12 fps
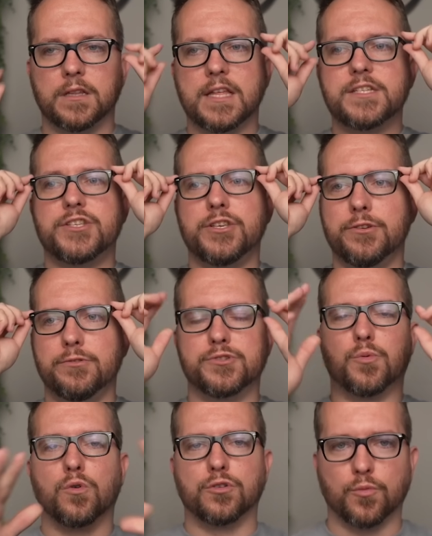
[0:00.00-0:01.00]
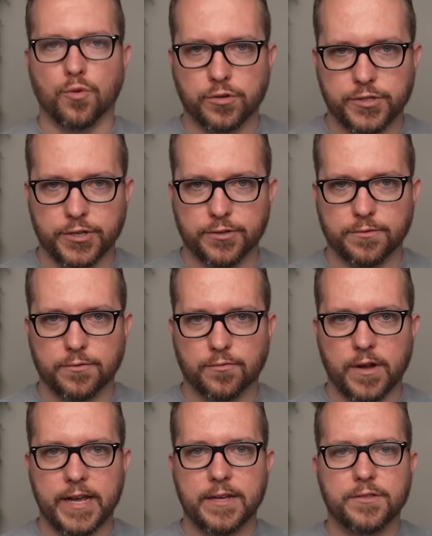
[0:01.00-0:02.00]
Let's use World War II,
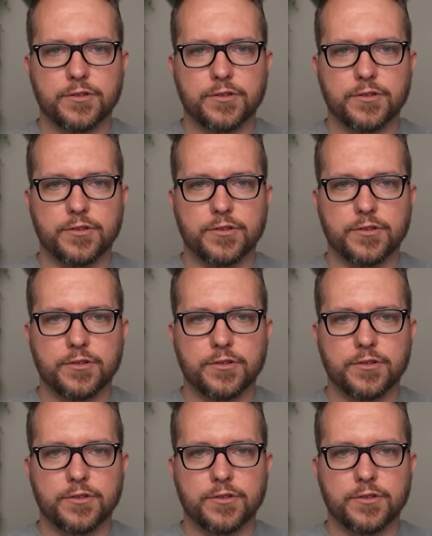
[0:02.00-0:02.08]
right?